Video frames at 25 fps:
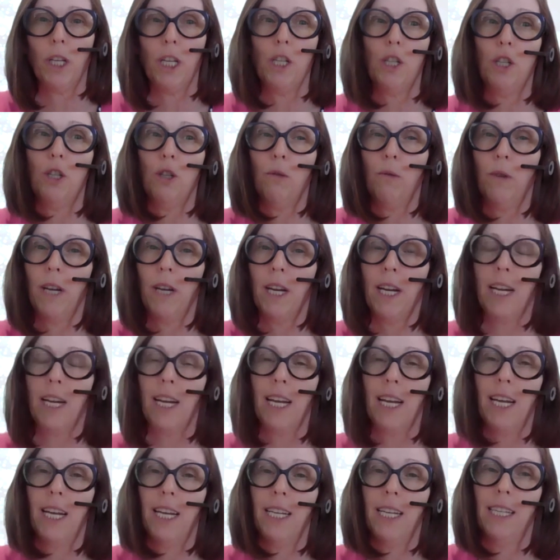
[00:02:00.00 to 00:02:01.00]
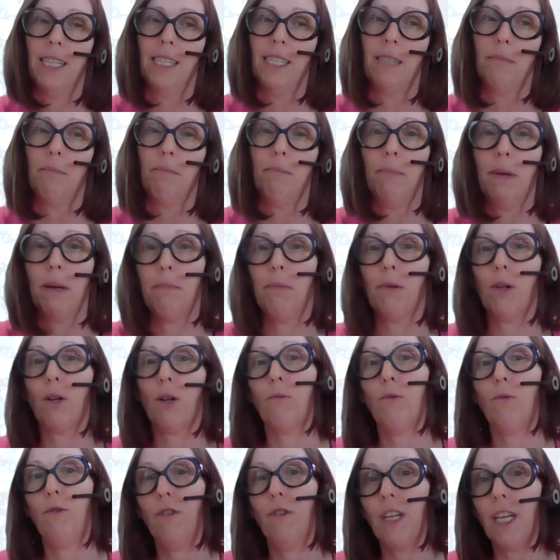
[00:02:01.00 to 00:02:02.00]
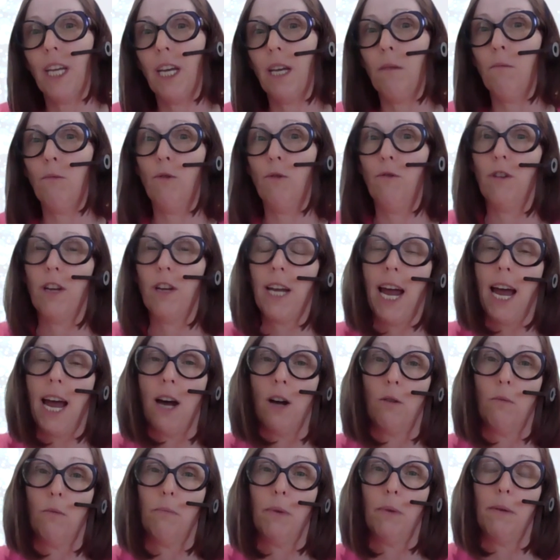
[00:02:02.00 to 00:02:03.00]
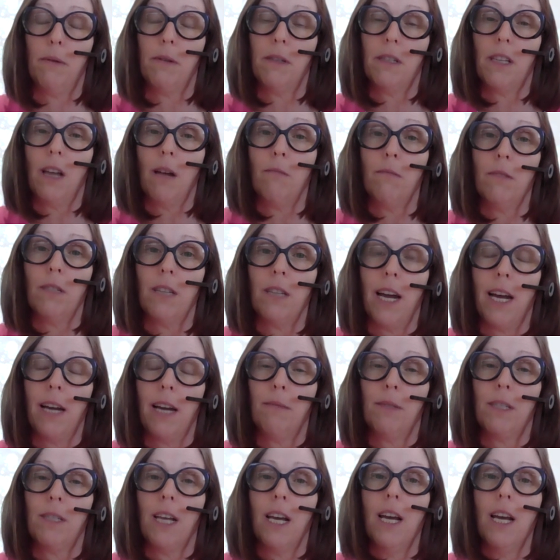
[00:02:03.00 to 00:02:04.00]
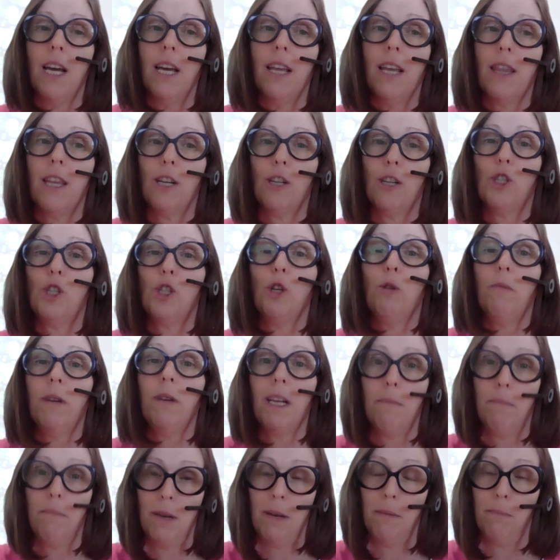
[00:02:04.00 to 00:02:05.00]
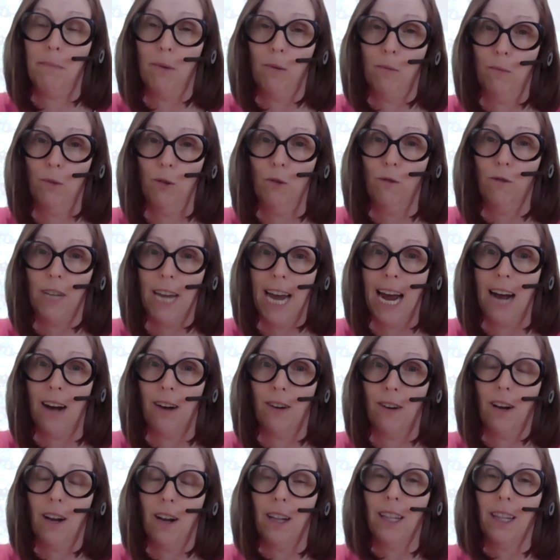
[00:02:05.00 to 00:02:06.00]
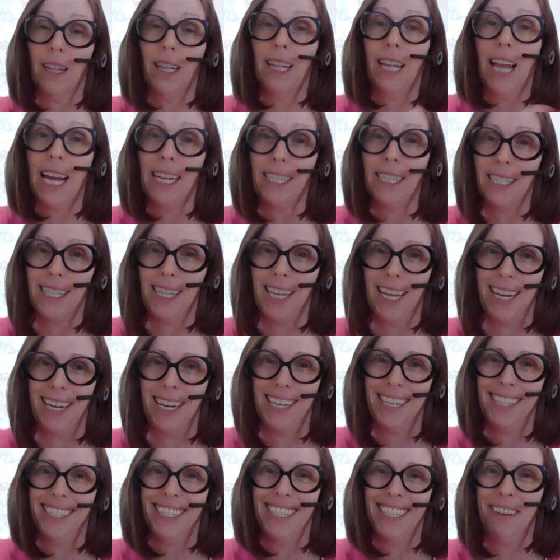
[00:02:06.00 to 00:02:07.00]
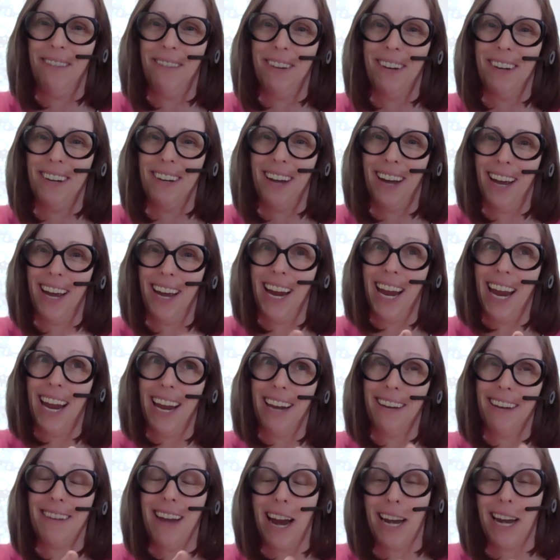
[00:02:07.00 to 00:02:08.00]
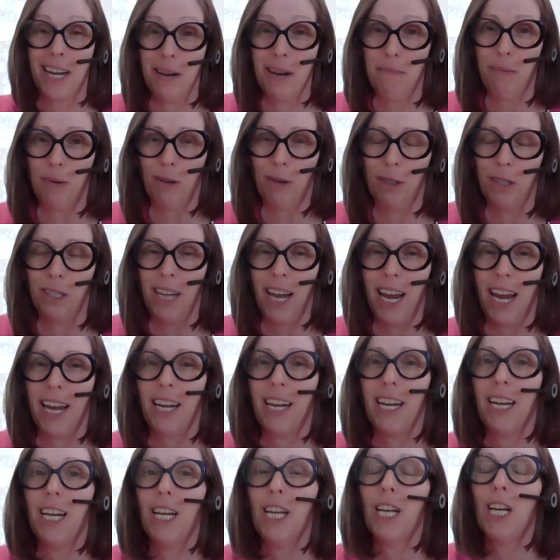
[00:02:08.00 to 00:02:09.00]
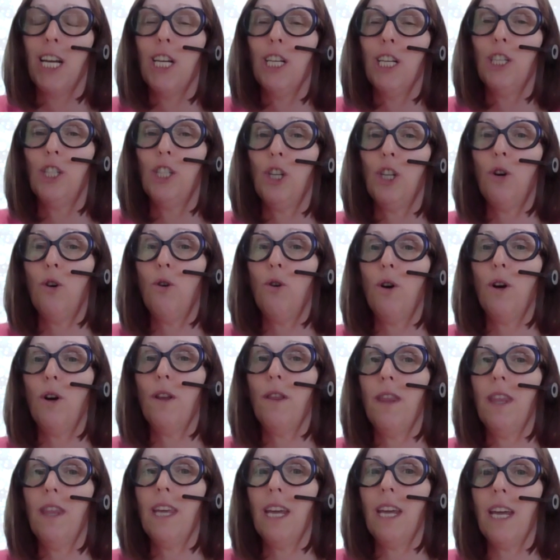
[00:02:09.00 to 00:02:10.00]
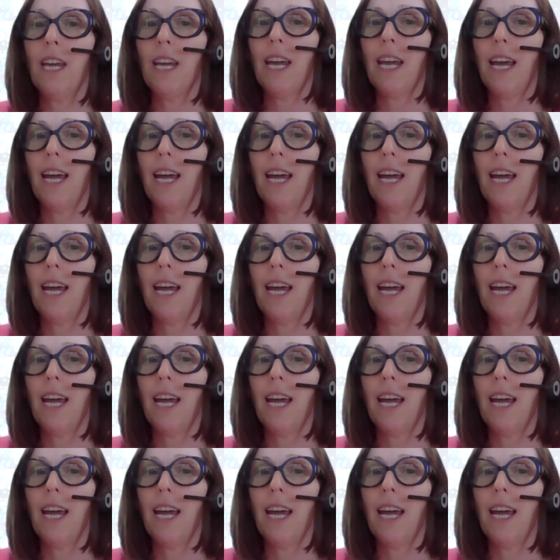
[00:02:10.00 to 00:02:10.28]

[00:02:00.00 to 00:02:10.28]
doing is people are moving in, moving out, but sometimes there's too many people moved out, less than 90%. So the